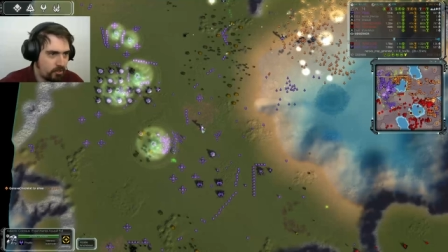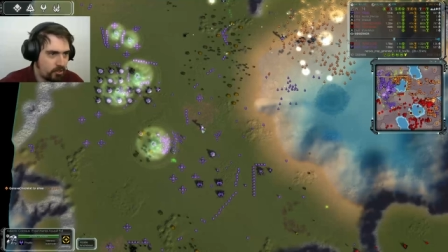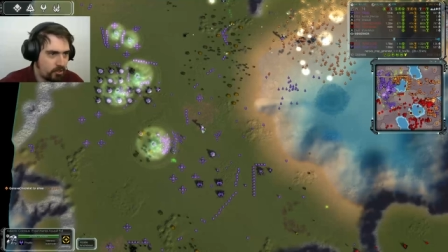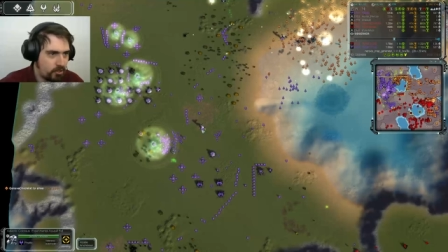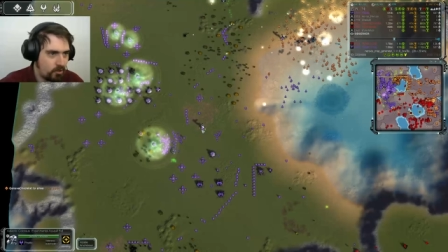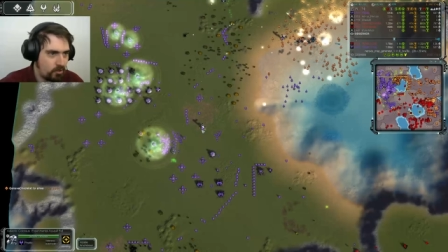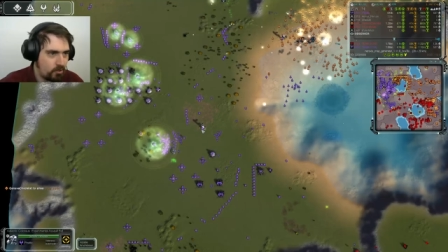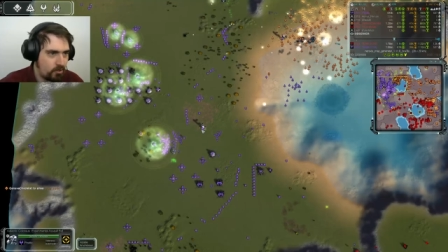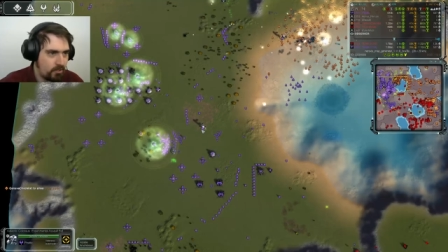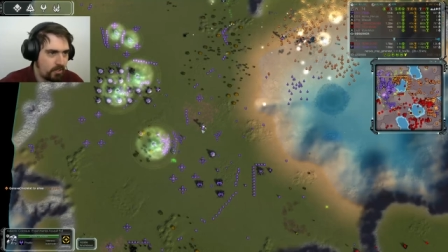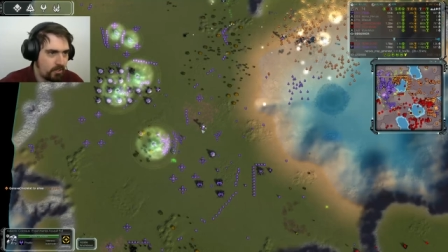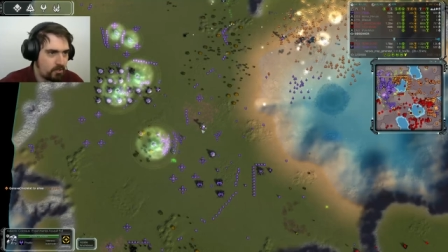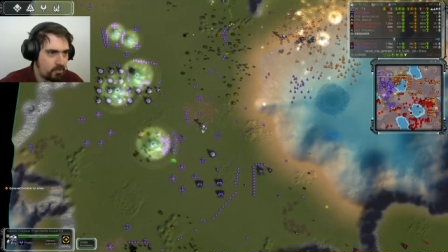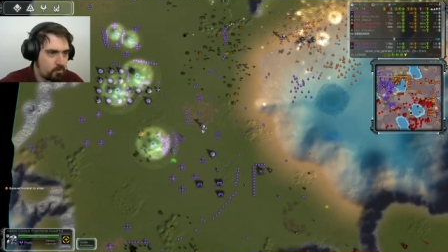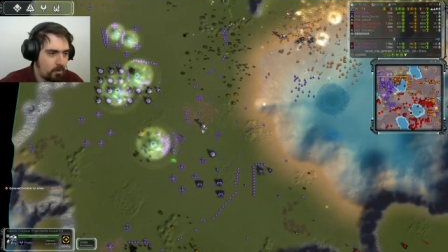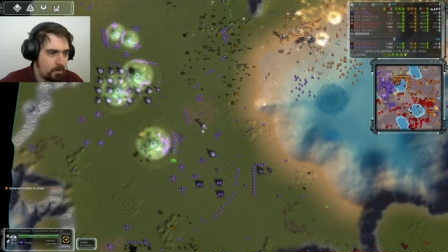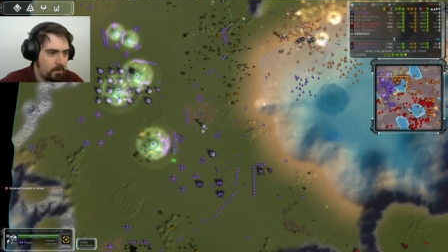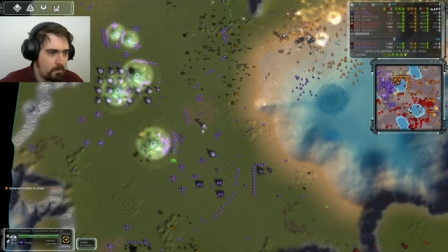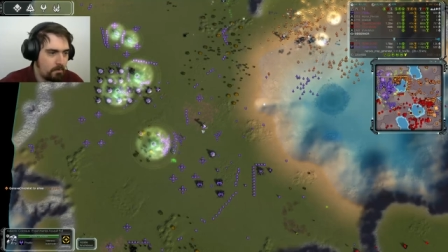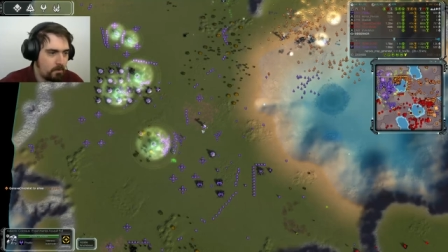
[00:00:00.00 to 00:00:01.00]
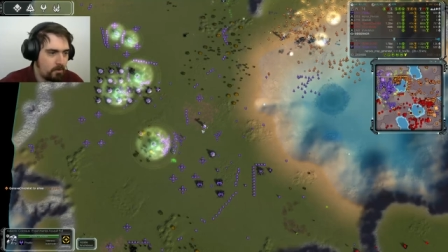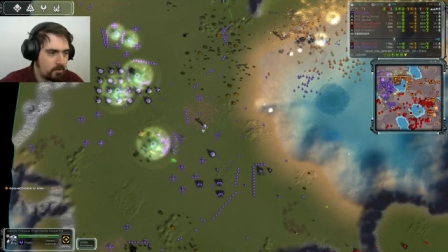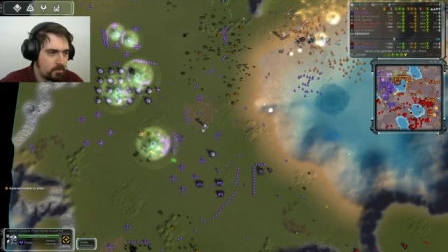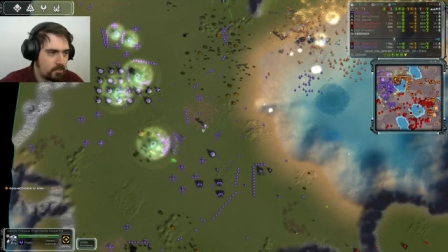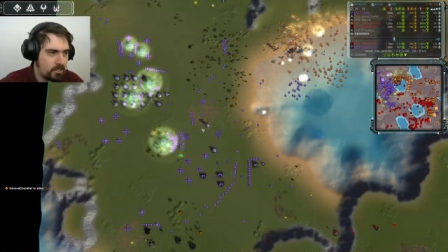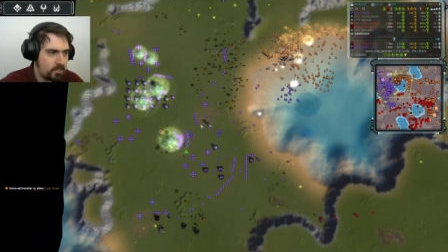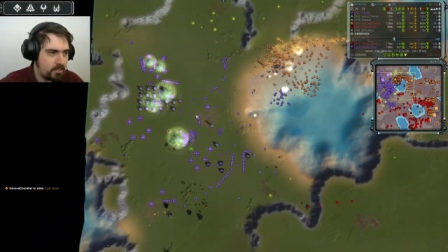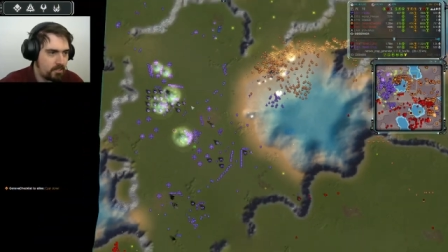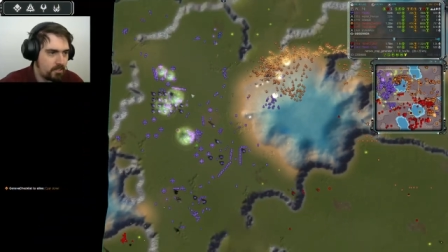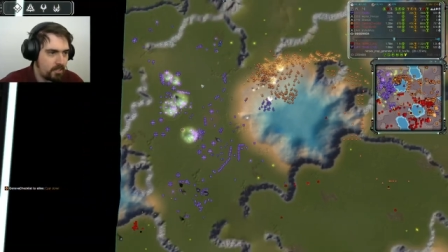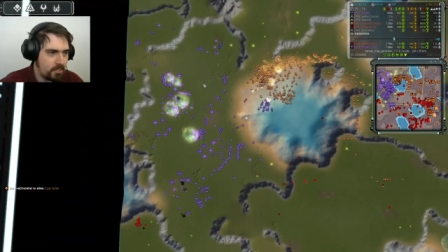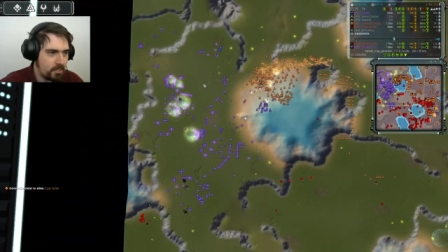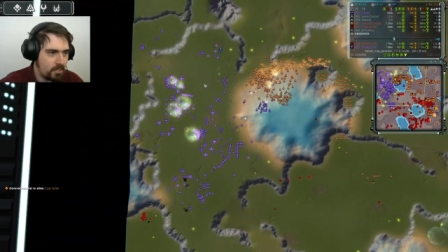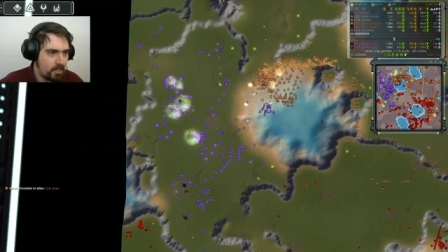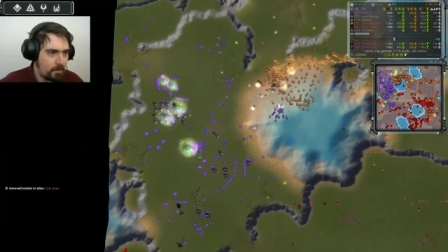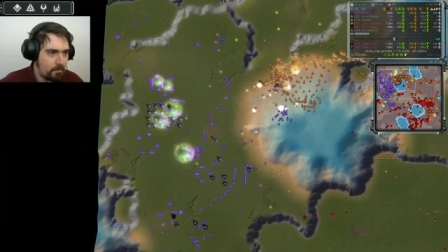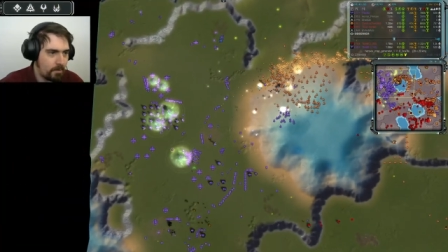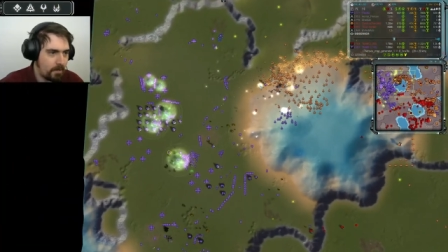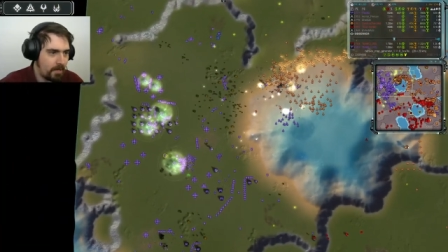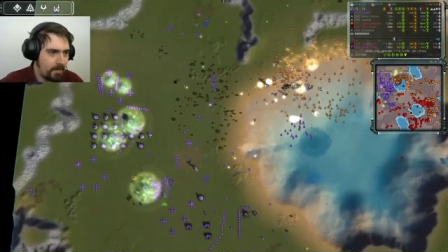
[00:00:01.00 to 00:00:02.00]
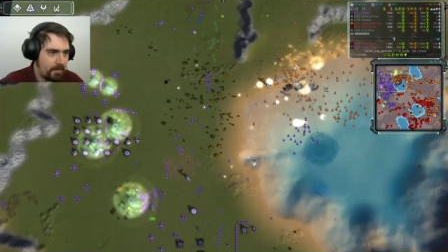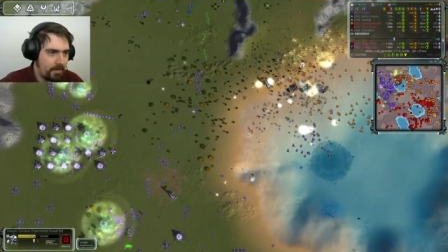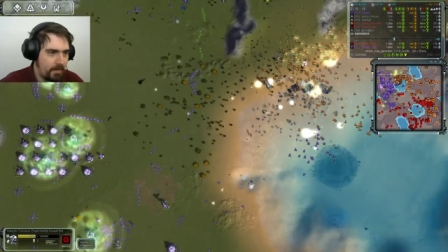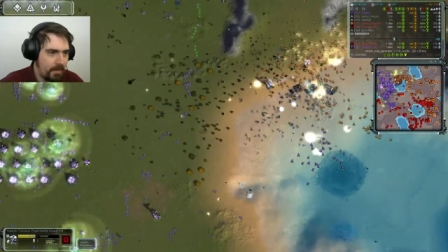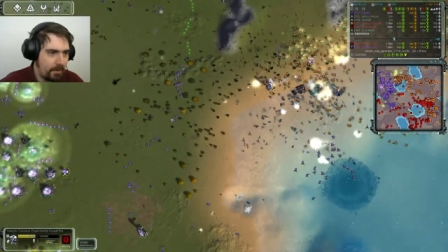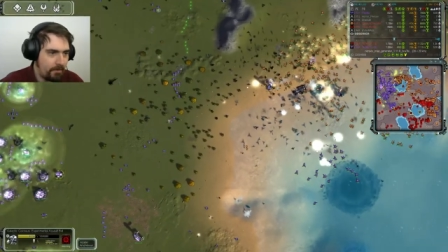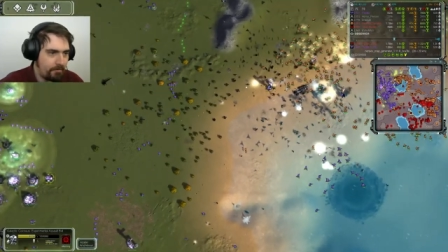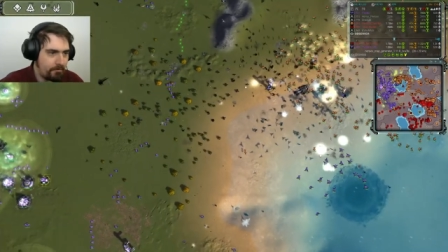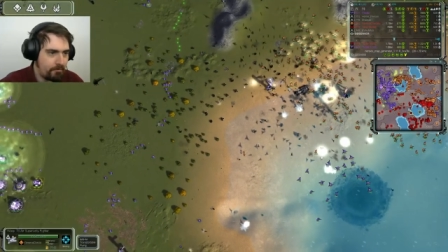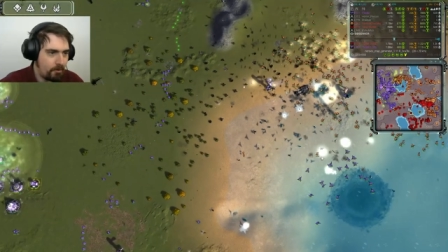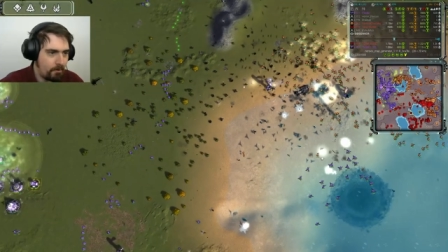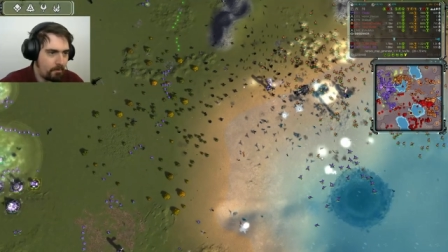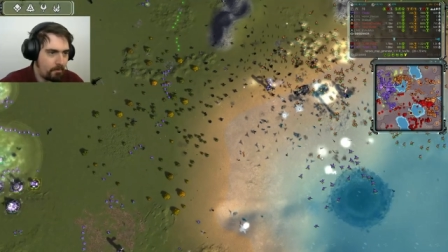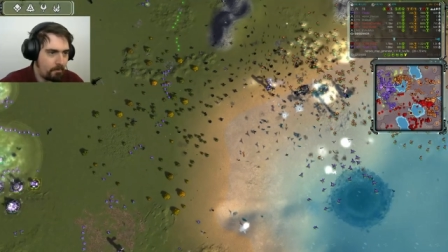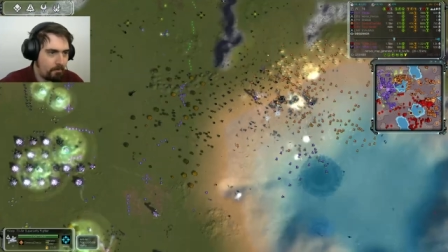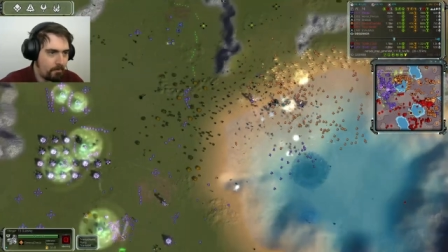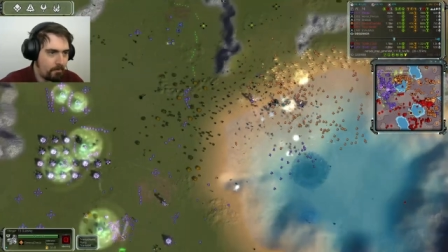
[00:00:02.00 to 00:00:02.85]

Sure, there's one more GC coming in here from